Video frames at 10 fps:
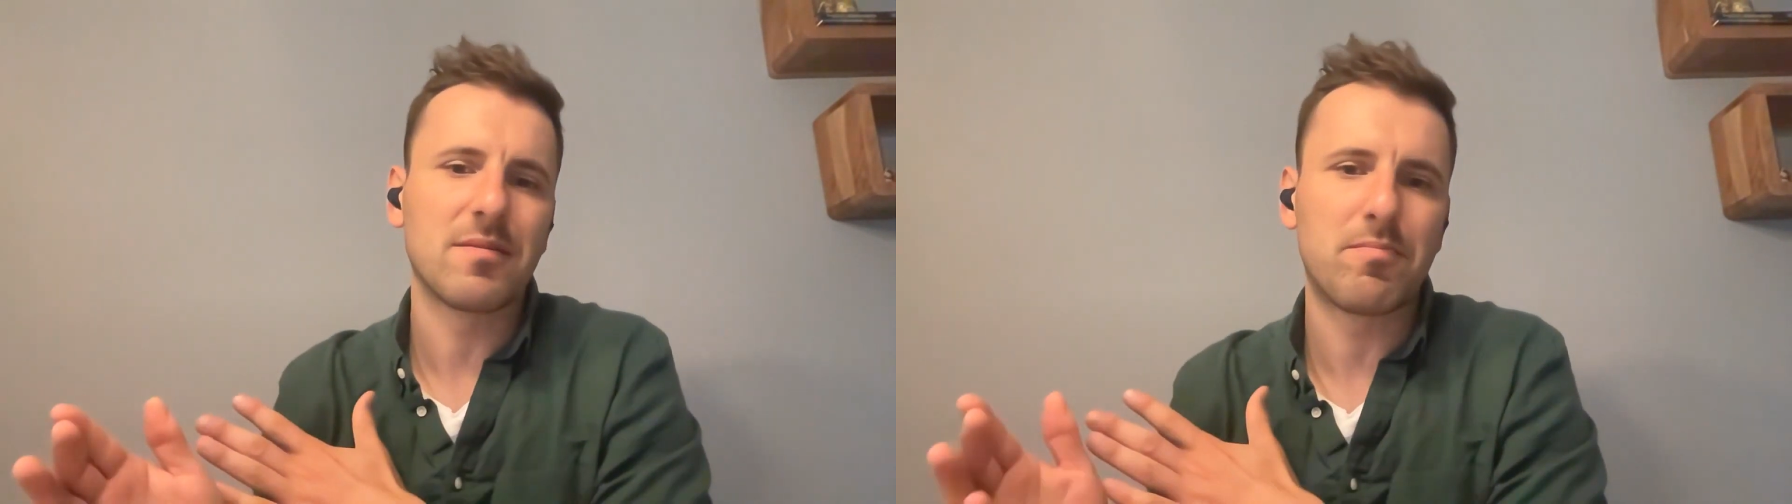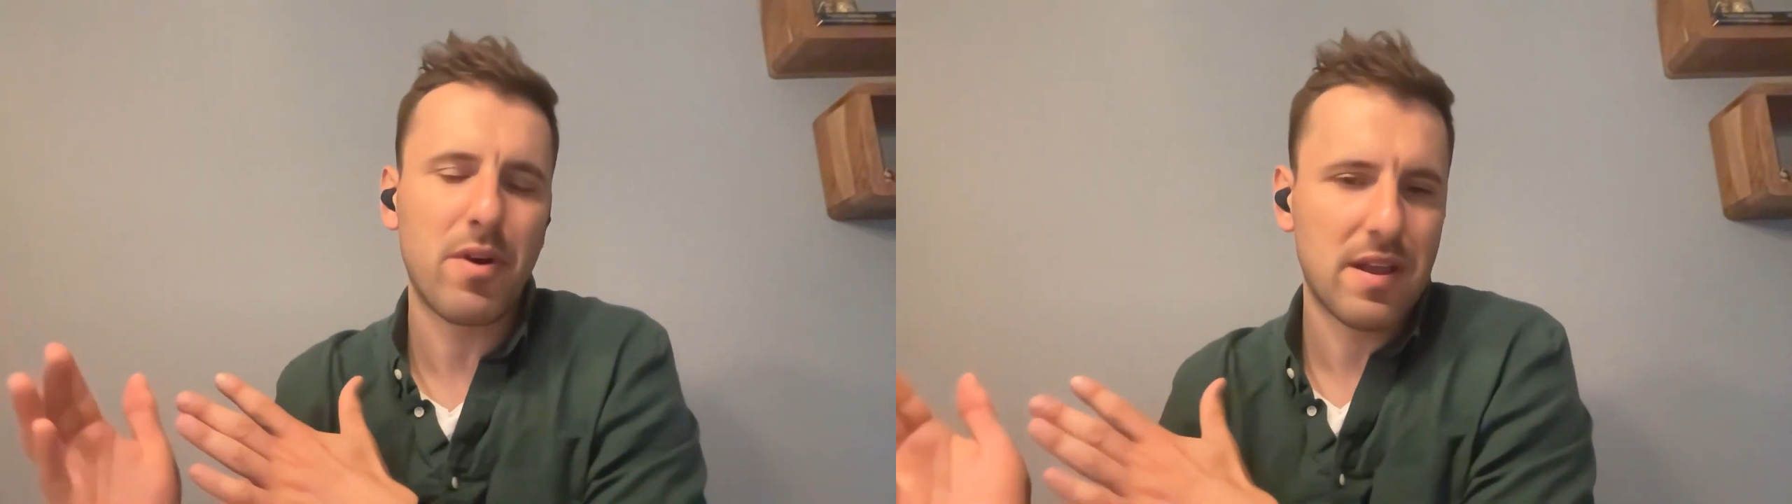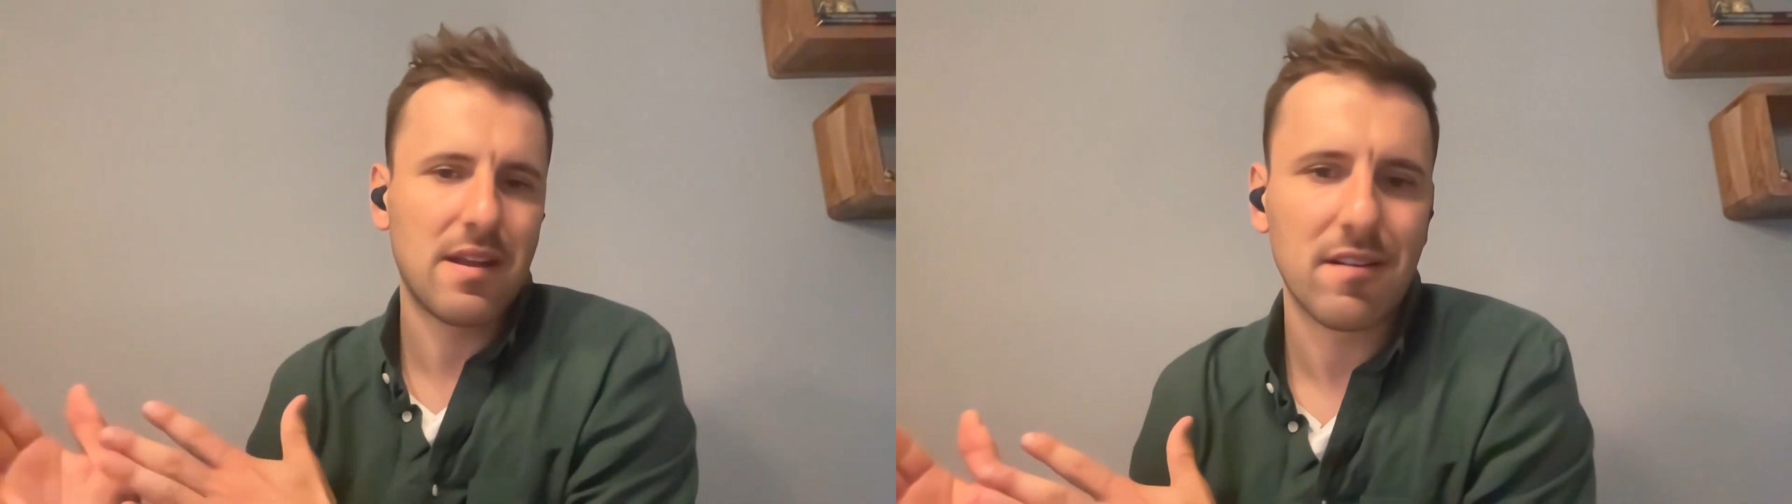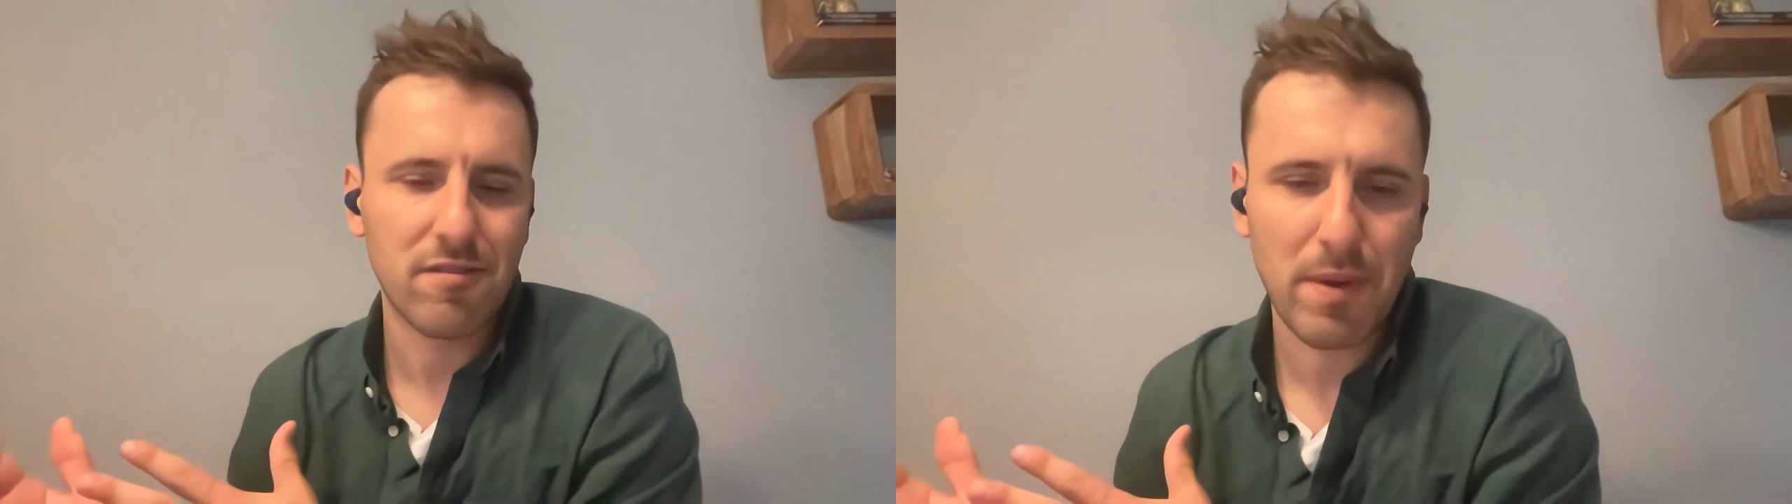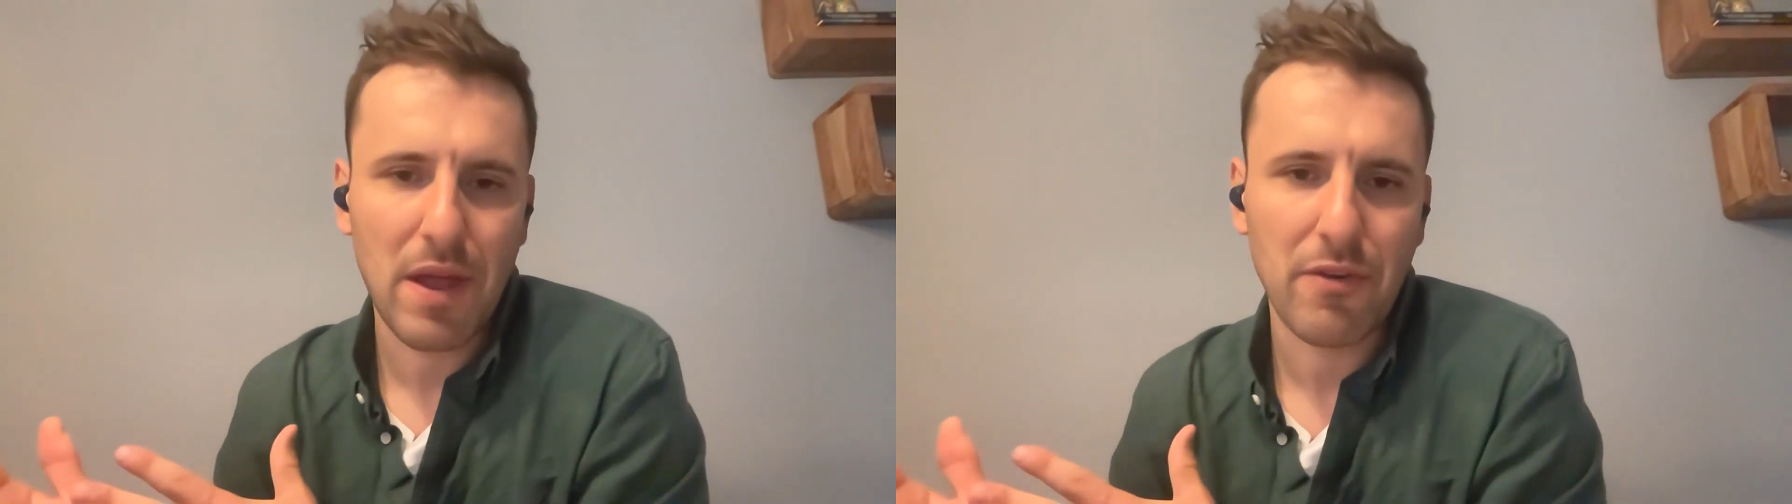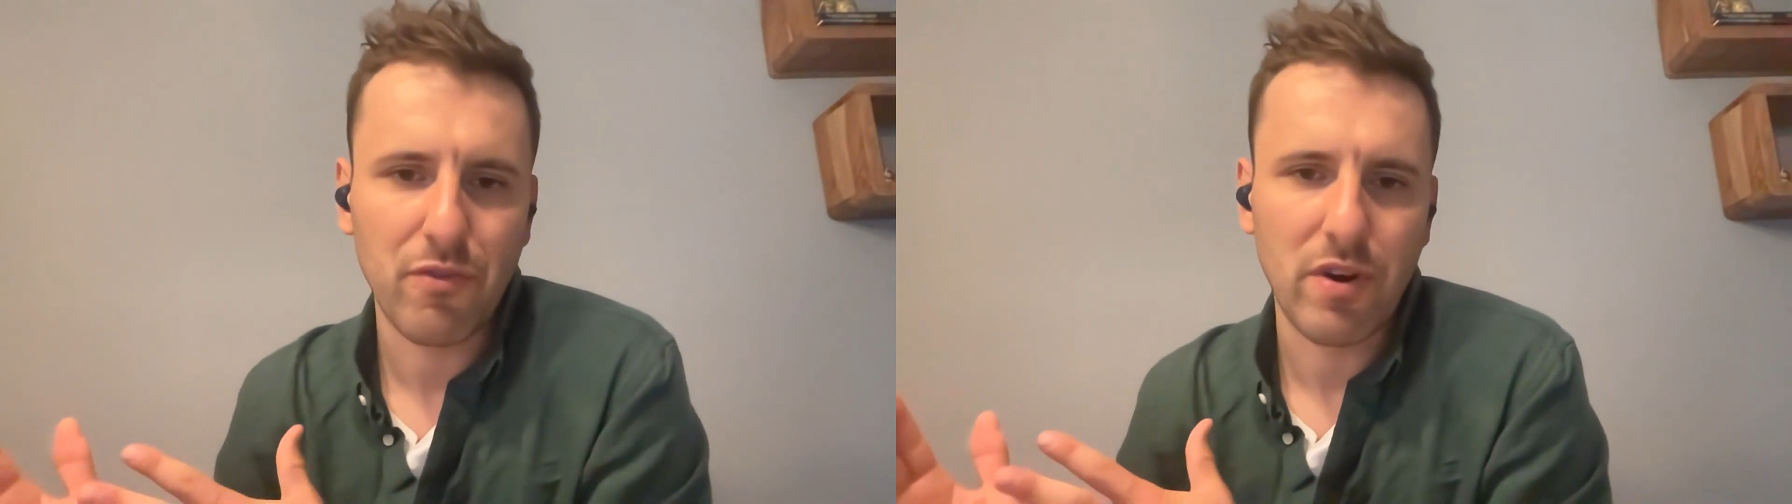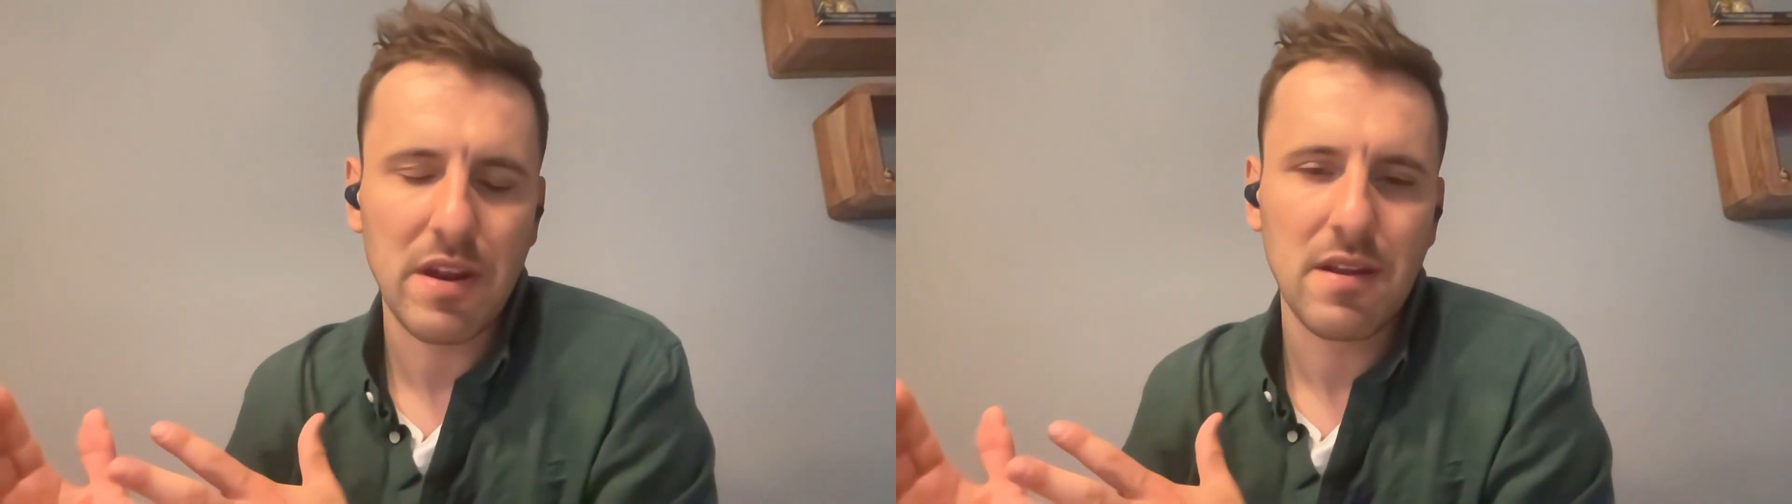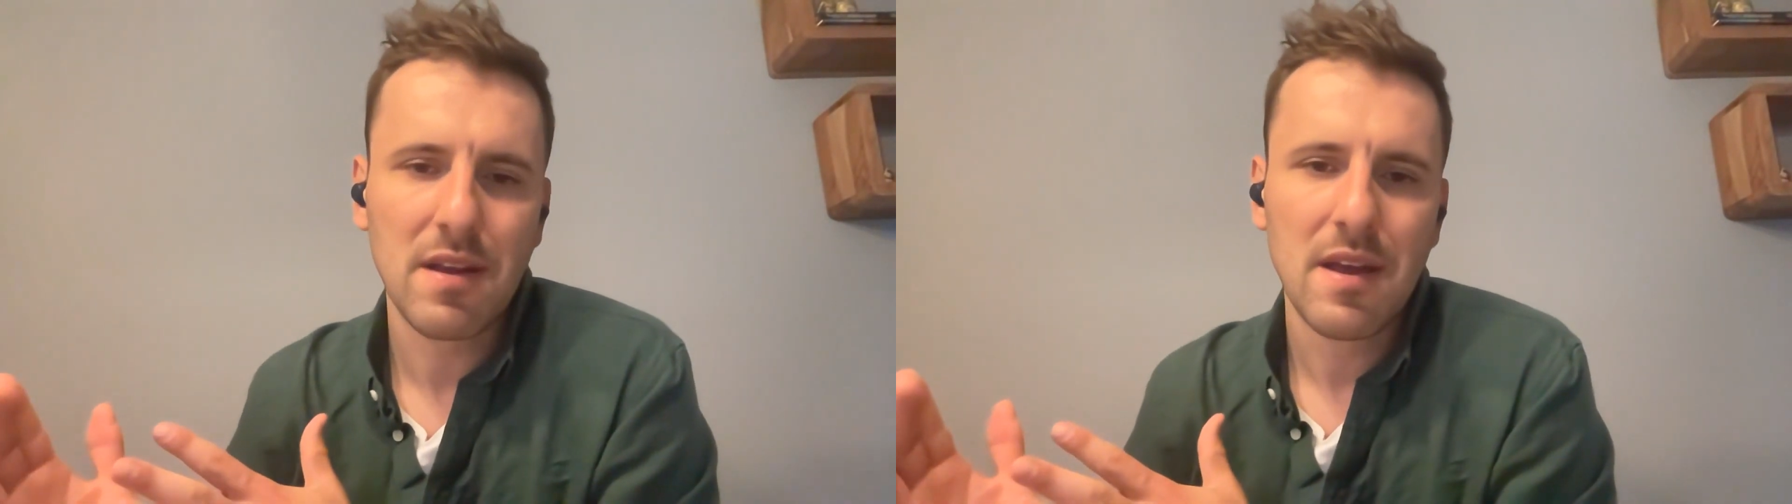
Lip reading: breaking this boundary